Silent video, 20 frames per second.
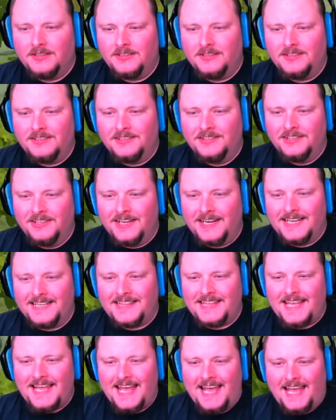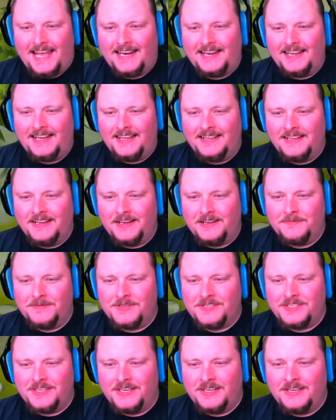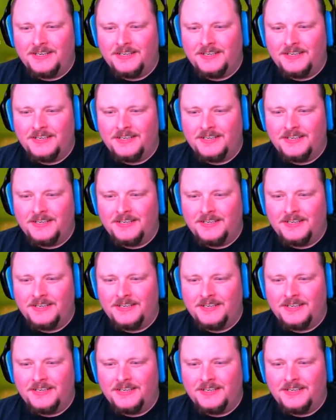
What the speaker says: look at that! And then you can push D.